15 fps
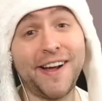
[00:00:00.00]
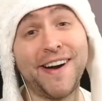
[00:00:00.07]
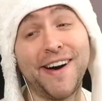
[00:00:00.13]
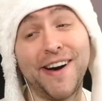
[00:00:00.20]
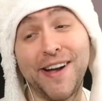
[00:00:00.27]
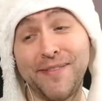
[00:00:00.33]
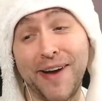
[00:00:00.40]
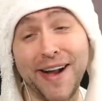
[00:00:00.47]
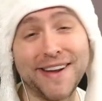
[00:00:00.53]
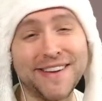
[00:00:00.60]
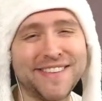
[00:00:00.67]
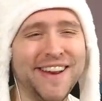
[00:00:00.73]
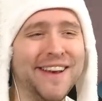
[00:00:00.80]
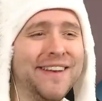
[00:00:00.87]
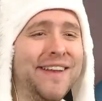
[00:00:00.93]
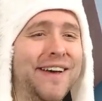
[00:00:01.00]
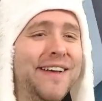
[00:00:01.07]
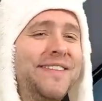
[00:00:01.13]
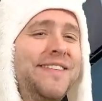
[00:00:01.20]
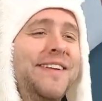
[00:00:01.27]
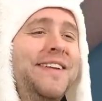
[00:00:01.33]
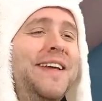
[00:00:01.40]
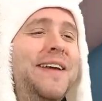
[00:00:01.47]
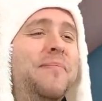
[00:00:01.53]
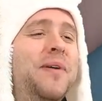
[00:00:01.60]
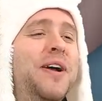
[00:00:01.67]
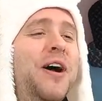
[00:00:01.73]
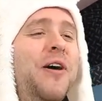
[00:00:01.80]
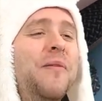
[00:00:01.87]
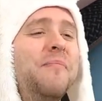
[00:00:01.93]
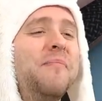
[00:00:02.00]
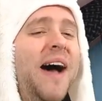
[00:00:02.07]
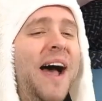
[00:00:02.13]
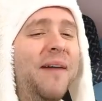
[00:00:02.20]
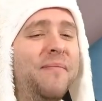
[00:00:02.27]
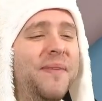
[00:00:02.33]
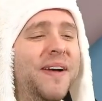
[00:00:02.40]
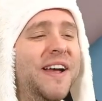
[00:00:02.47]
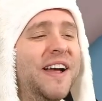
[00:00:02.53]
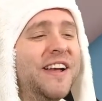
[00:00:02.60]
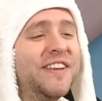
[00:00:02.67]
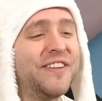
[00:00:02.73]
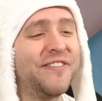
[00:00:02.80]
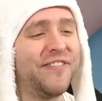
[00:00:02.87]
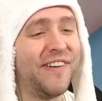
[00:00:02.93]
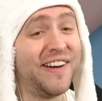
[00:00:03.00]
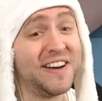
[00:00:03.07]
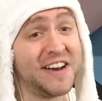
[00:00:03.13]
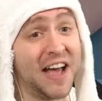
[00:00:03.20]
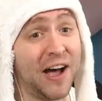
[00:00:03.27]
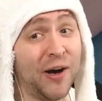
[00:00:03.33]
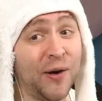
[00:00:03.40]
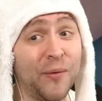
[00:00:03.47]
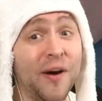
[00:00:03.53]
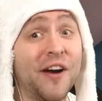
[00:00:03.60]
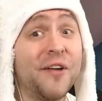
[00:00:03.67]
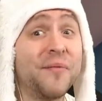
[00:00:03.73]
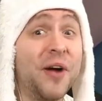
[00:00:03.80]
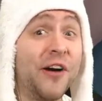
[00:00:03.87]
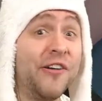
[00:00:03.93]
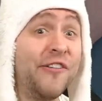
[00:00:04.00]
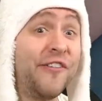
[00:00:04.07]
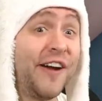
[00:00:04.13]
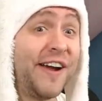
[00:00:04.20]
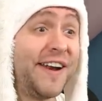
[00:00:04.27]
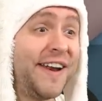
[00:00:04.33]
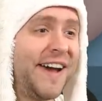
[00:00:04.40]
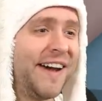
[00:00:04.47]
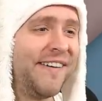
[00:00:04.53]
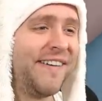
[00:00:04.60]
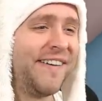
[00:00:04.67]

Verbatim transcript: I'm actually lost. I need my own map to find out where I'm going right now.